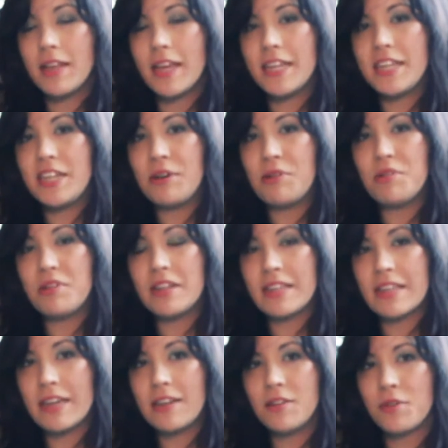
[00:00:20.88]
KTO
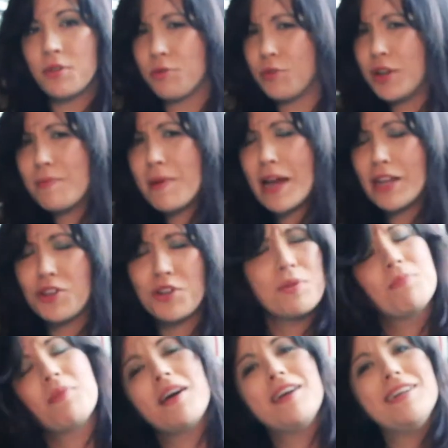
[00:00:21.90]
Designs, or
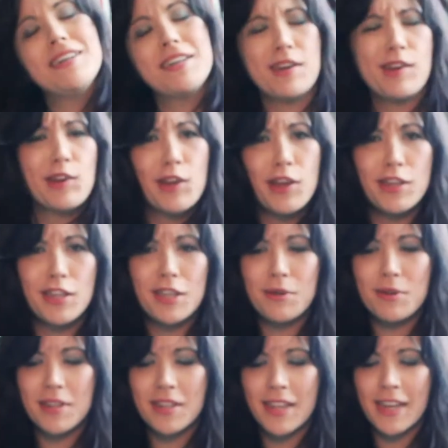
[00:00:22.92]
Reimagined by
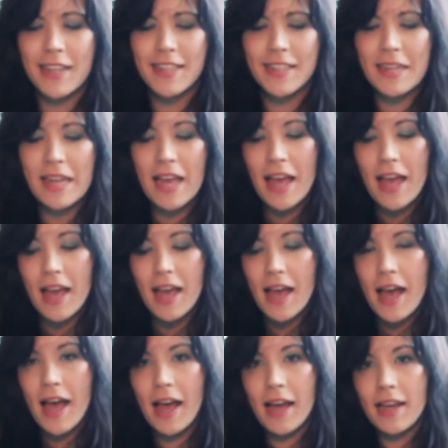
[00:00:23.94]
KTO Designs.
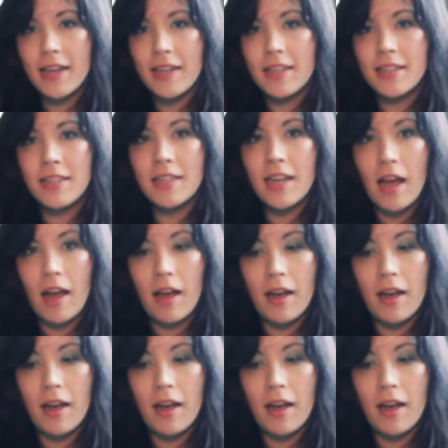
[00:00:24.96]
And